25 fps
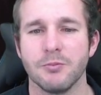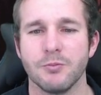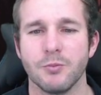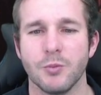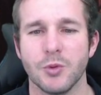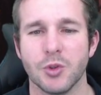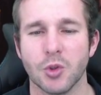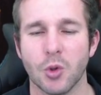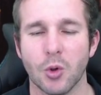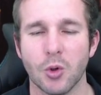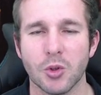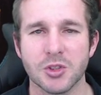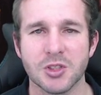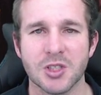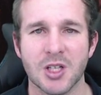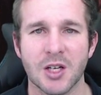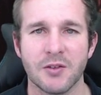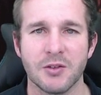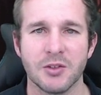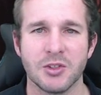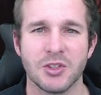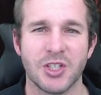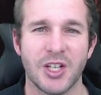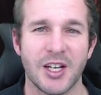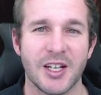which will also have
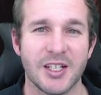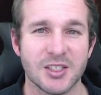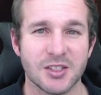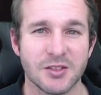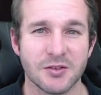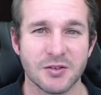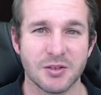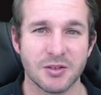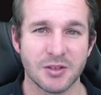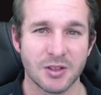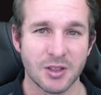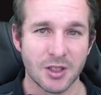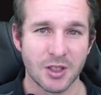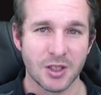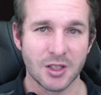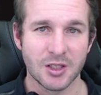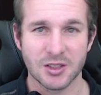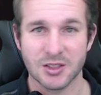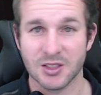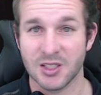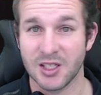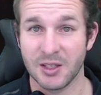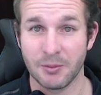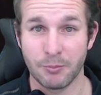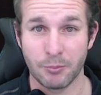a chance of
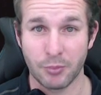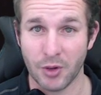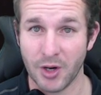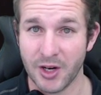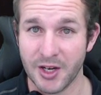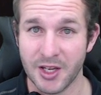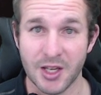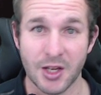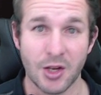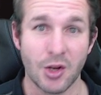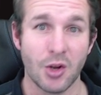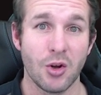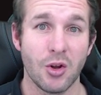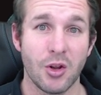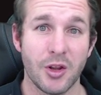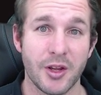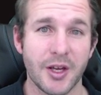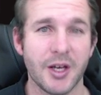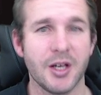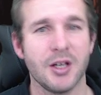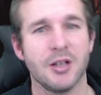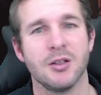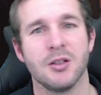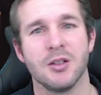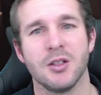say breaking
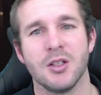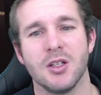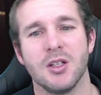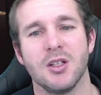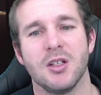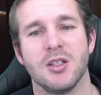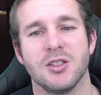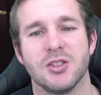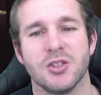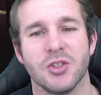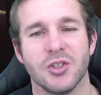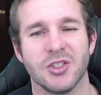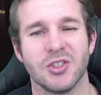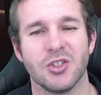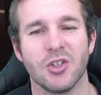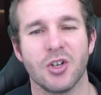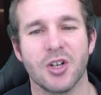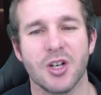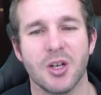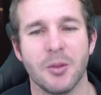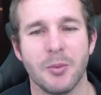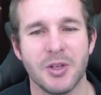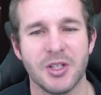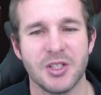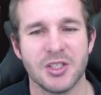earlier. So it's not
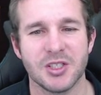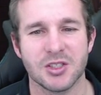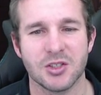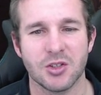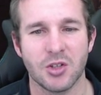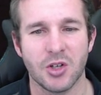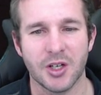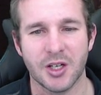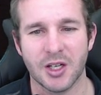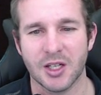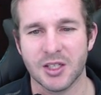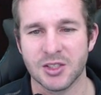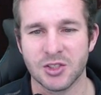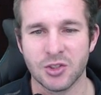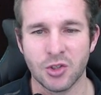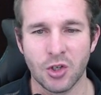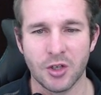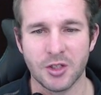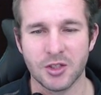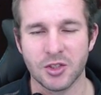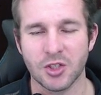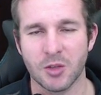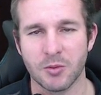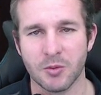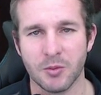going to be just like a
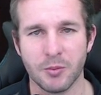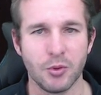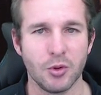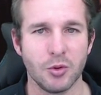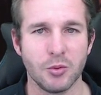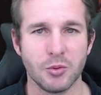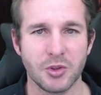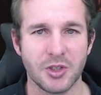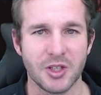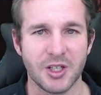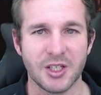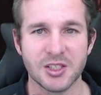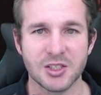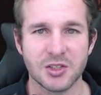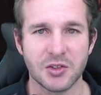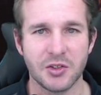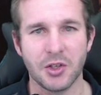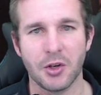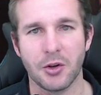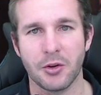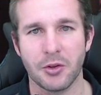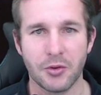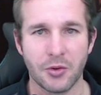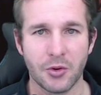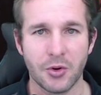certain type of bullet will instantly
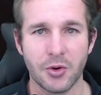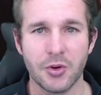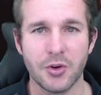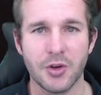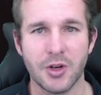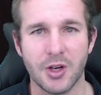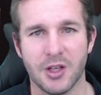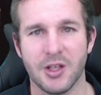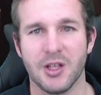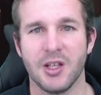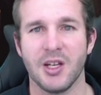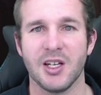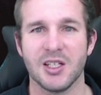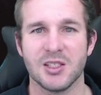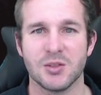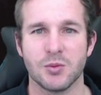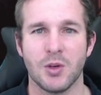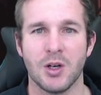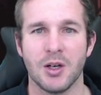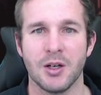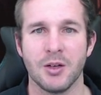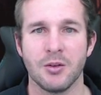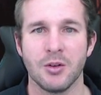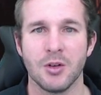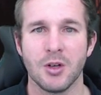go through, and the next
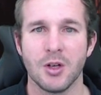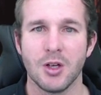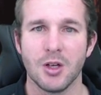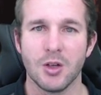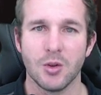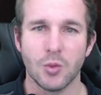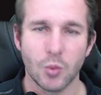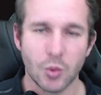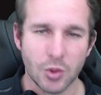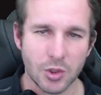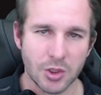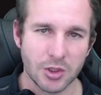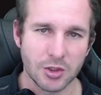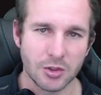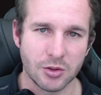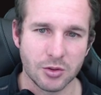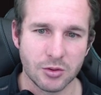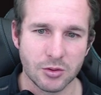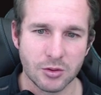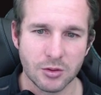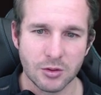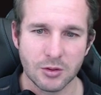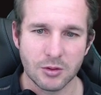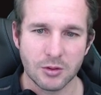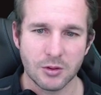one will
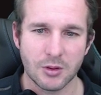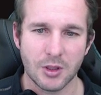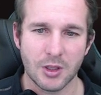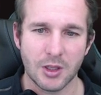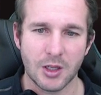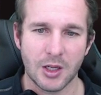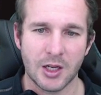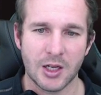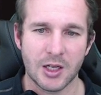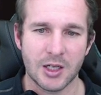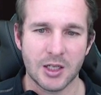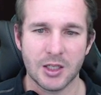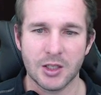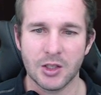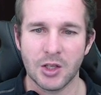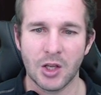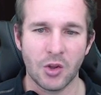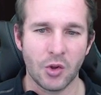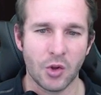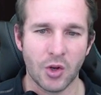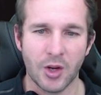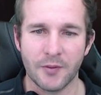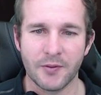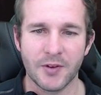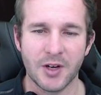
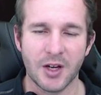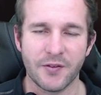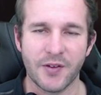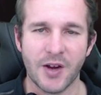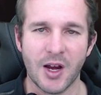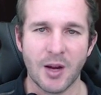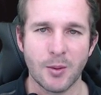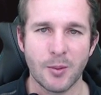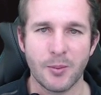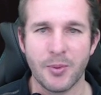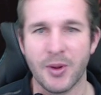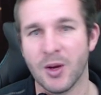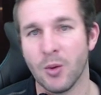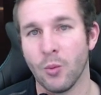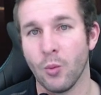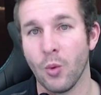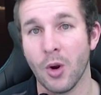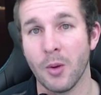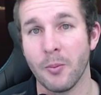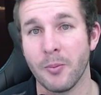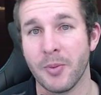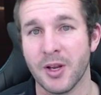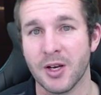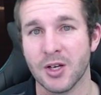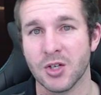not have enough armor pen and
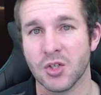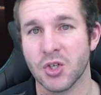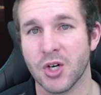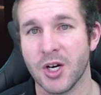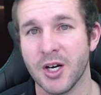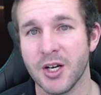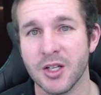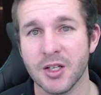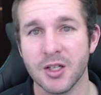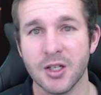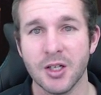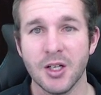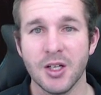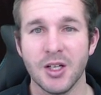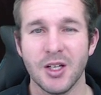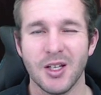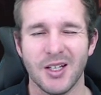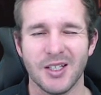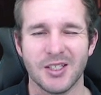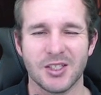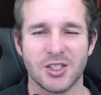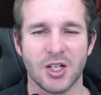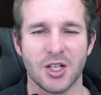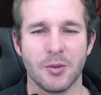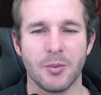won't penetrate it.
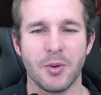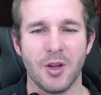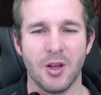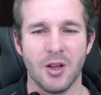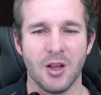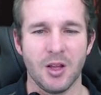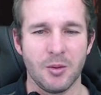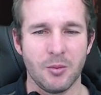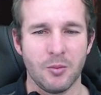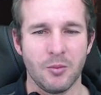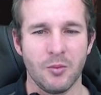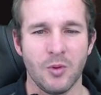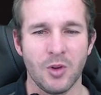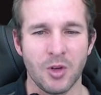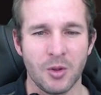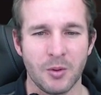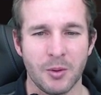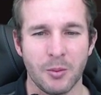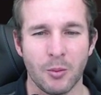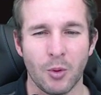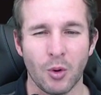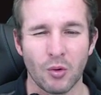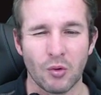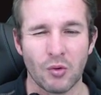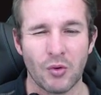It's going to be a little bit
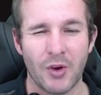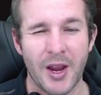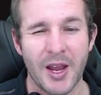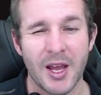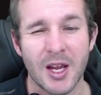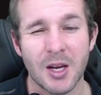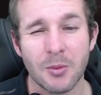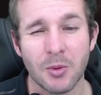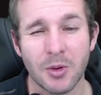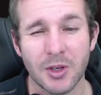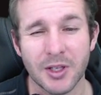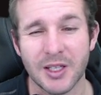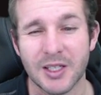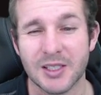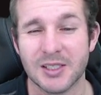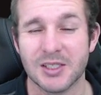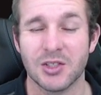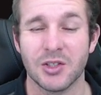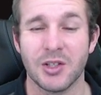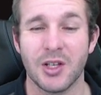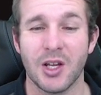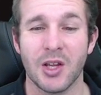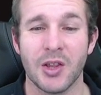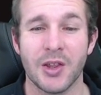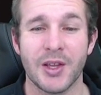more random, I guess,
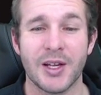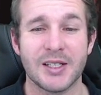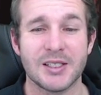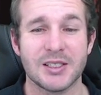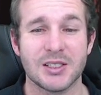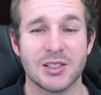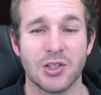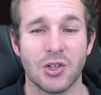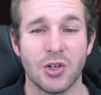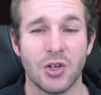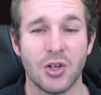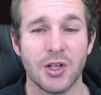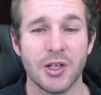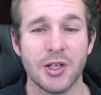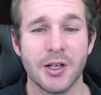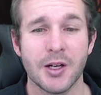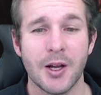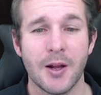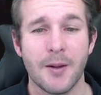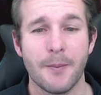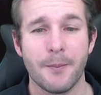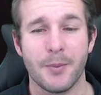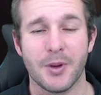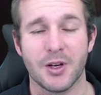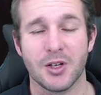on that side,
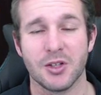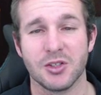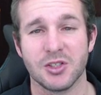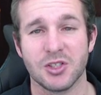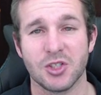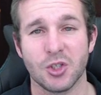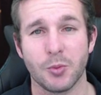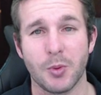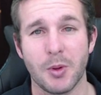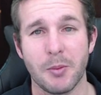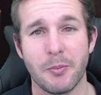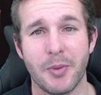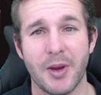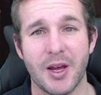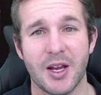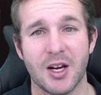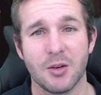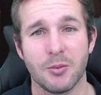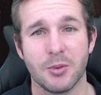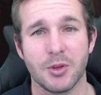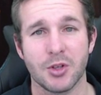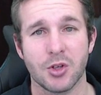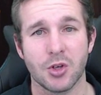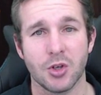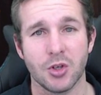but it'll still be better
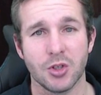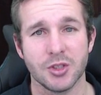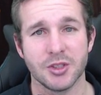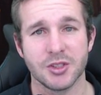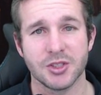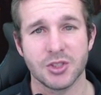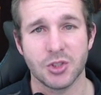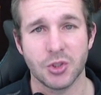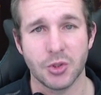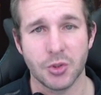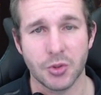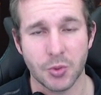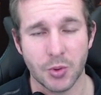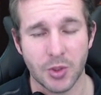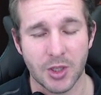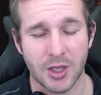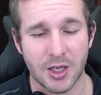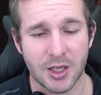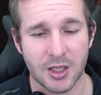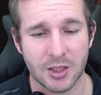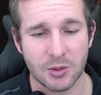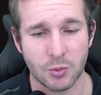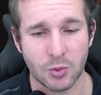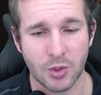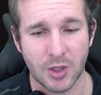because you
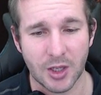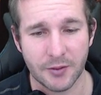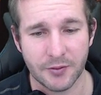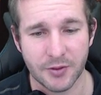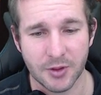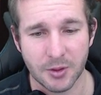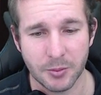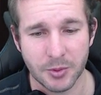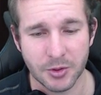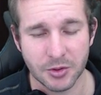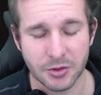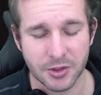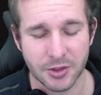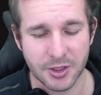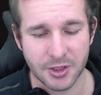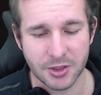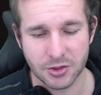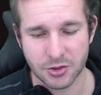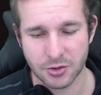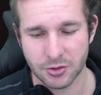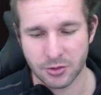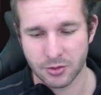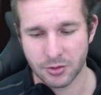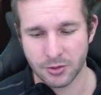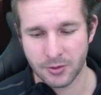will have the ability
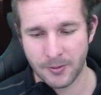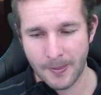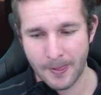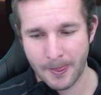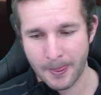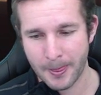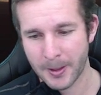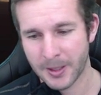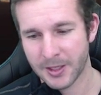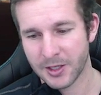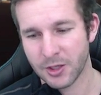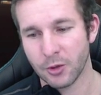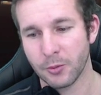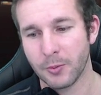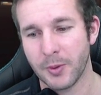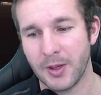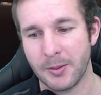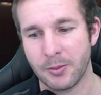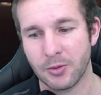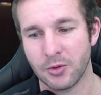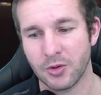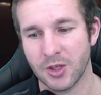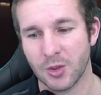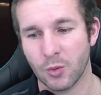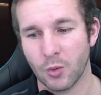to kill
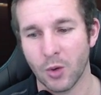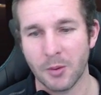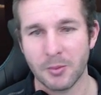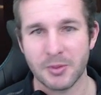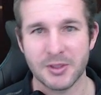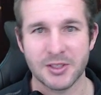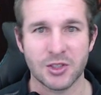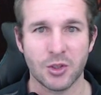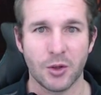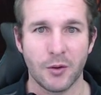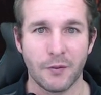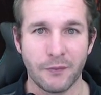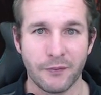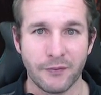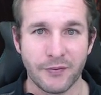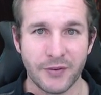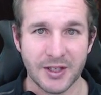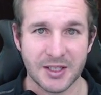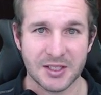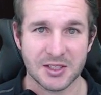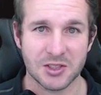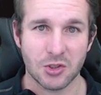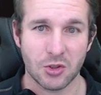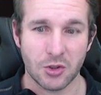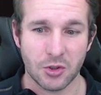people and it won't be so
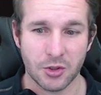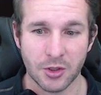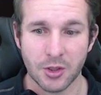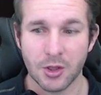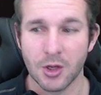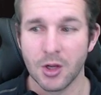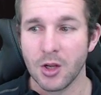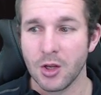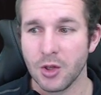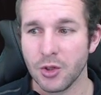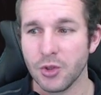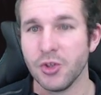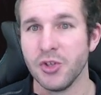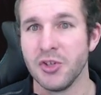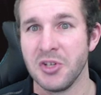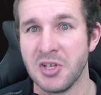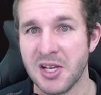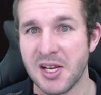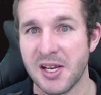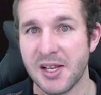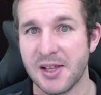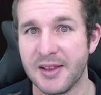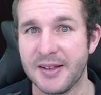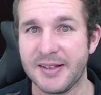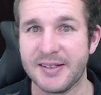fixed on you
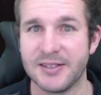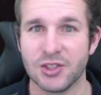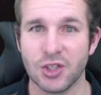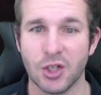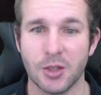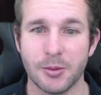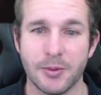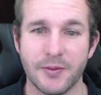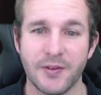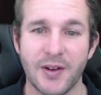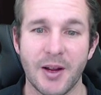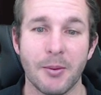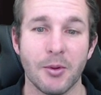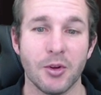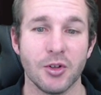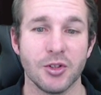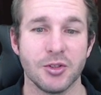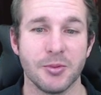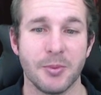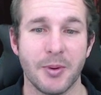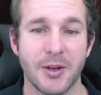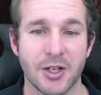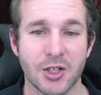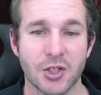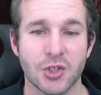need this type of ammo to
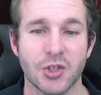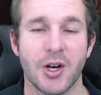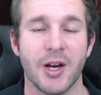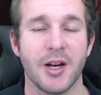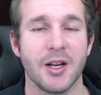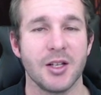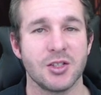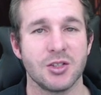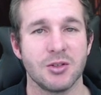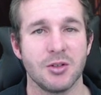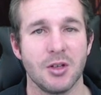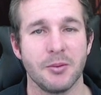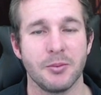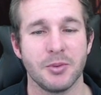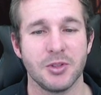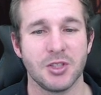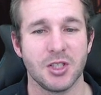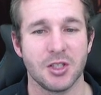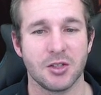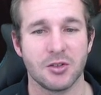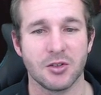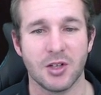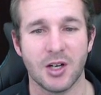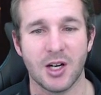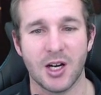penetrate a
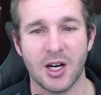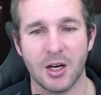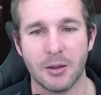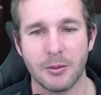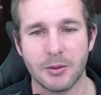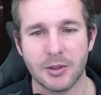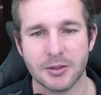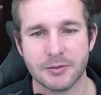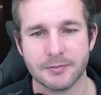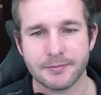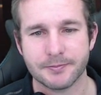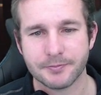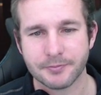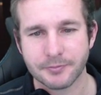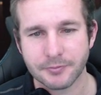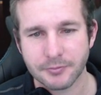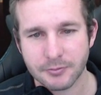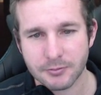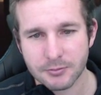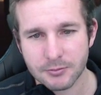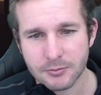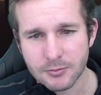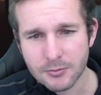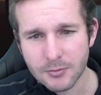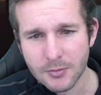particular armor.
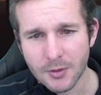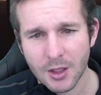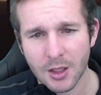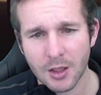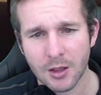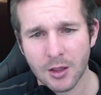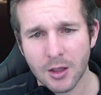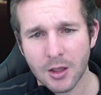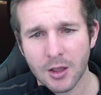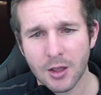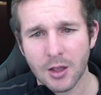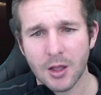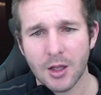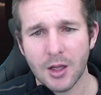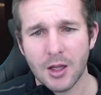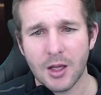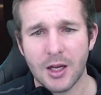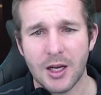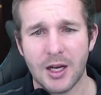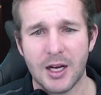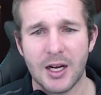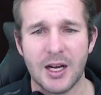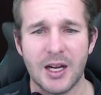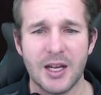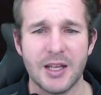
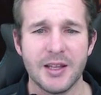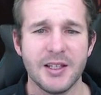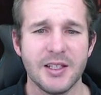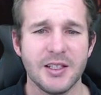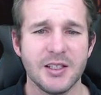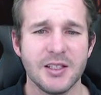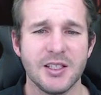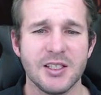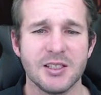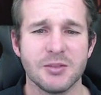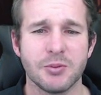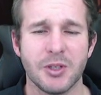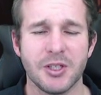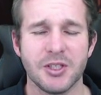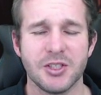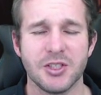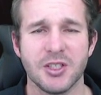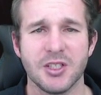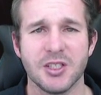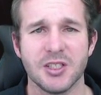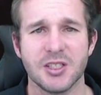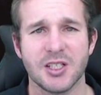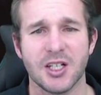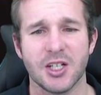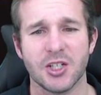And then this went into
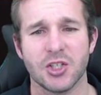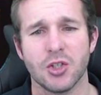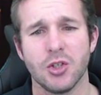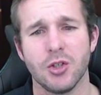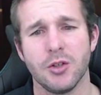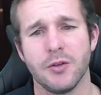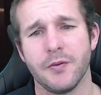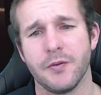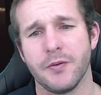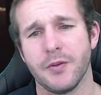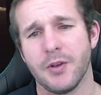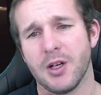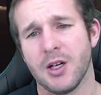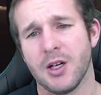the discussion of